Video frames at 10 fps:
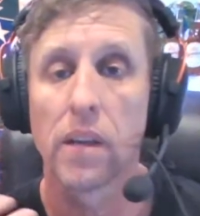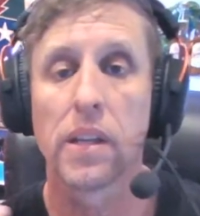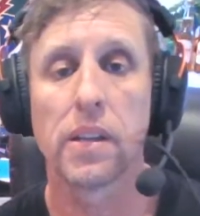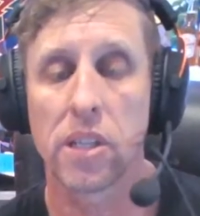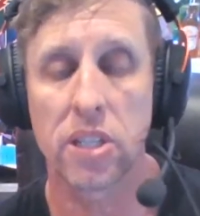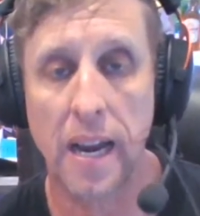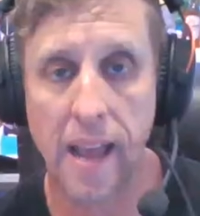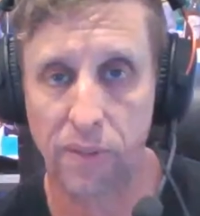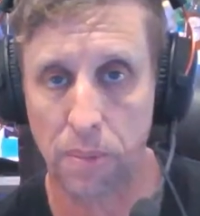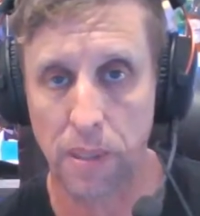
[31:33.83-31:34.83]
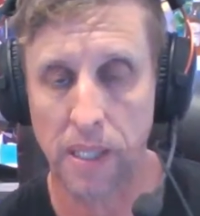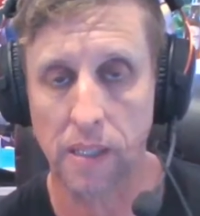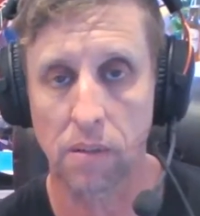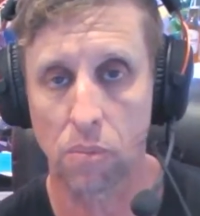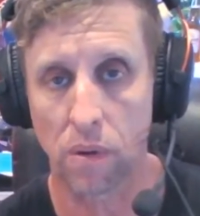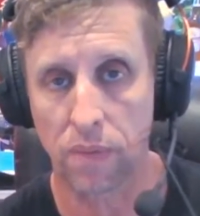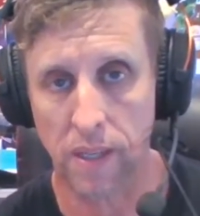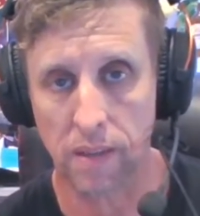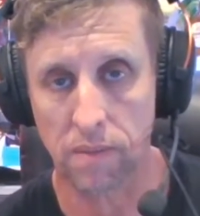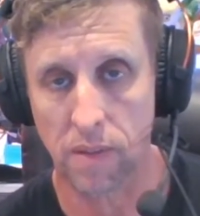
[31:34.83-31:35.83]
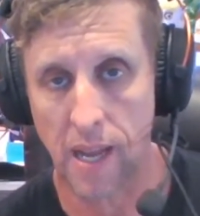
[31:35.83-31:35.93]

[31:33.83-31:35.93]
You don't have to be with the